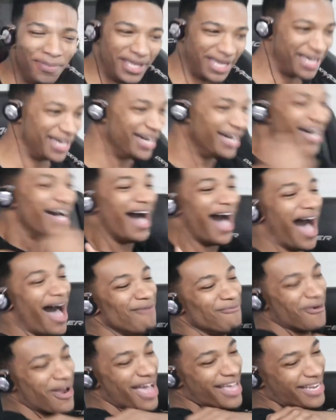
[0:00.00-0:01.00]
nigga.
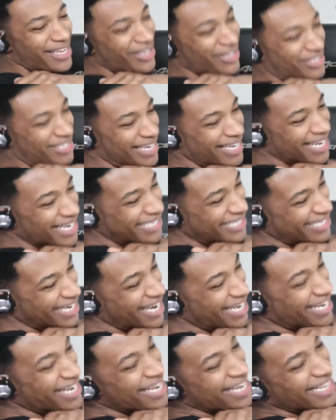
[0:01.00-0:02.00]
I'm ready. You see this
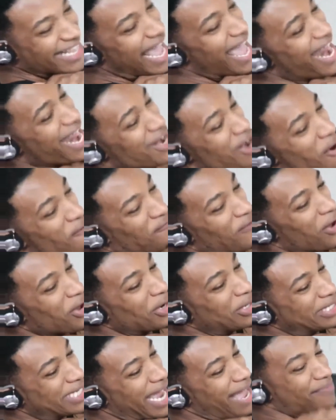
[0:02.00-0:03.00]
shit? That ain't no
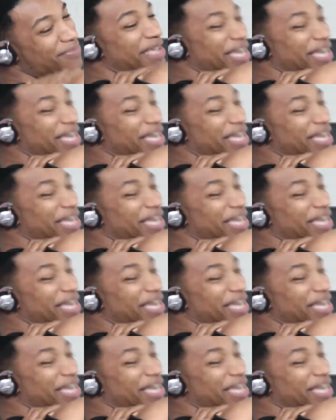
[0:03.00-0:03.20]
Photoshop,